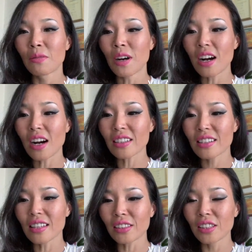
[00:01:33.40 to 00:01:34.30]
Well, I
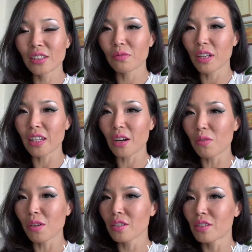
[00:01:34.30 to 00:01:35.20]
started when I
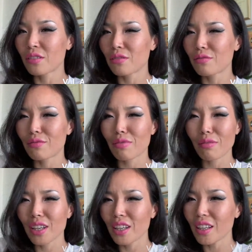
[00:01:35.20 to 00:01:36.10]
was
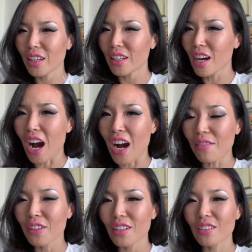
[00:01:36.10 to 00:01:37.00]
three and a
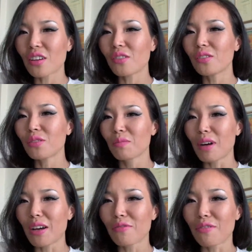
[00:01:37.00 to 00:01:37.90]
half years old with
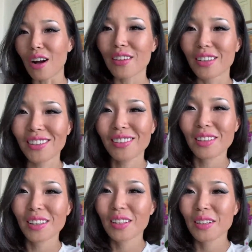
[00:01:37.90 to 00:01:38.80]
my father,
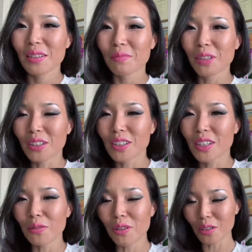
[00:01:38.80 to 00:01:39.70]
because
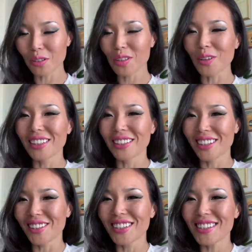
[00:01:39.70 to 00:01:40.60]
he was also a
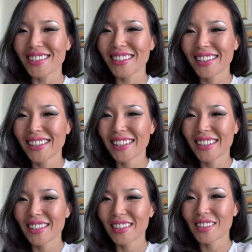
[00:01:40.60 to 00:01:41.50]
guitarist. Wow.
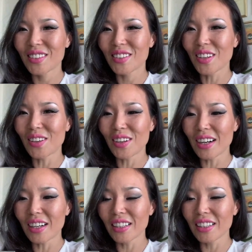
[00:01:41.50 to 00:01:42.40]
So
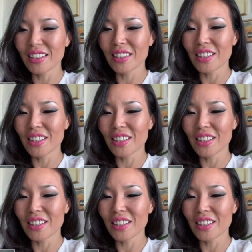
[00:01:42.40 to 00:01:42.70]
uh, he